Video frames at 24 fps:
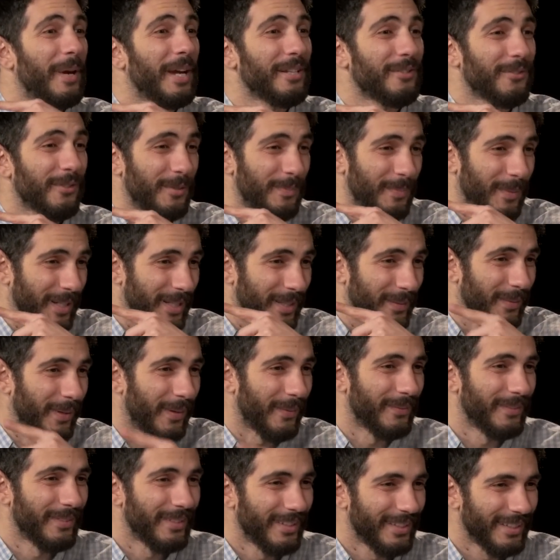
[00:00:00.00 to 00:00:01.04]
the Patriots picked him
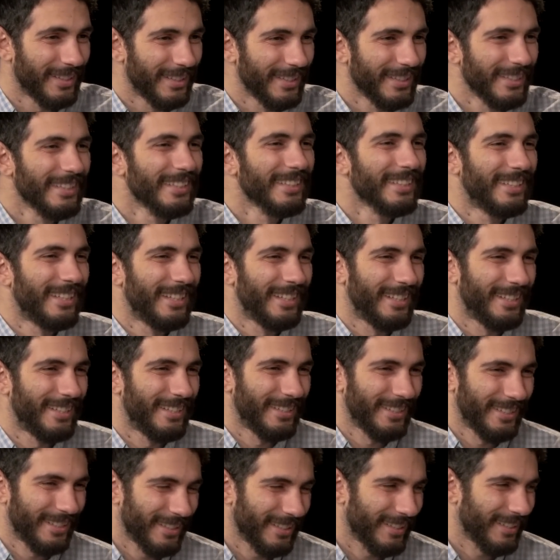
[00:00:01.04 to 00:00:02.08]
up. Yeah.
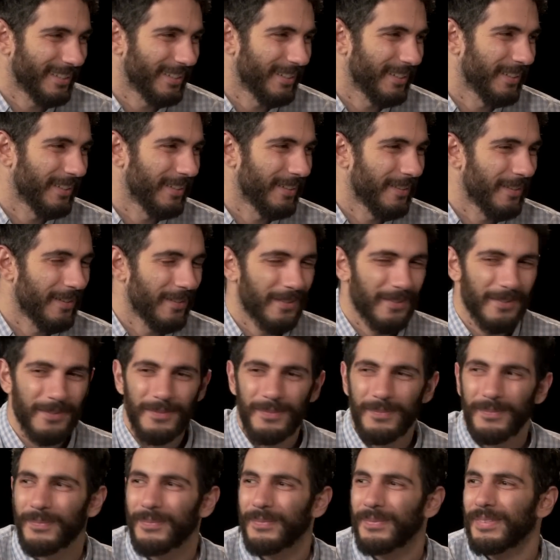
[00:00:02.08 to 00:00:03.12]
no, but that's also.
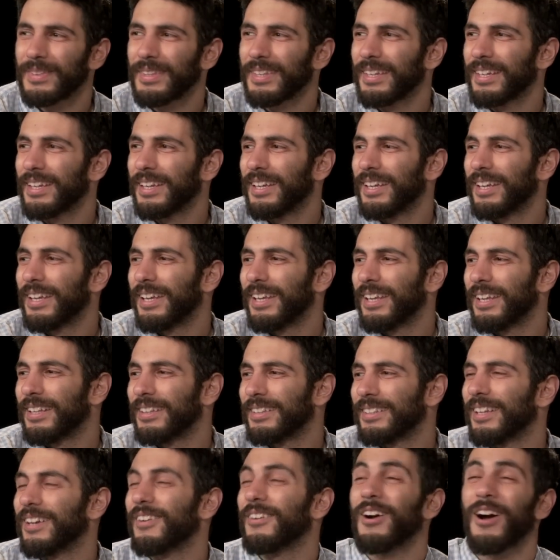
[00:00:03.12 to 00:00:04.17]

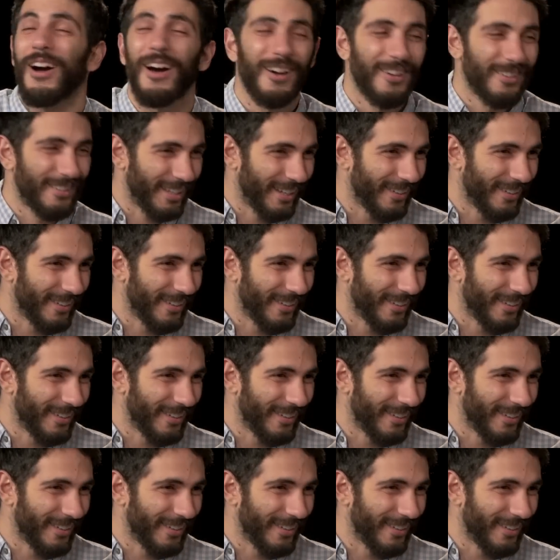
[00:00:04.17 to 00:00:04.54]
There are.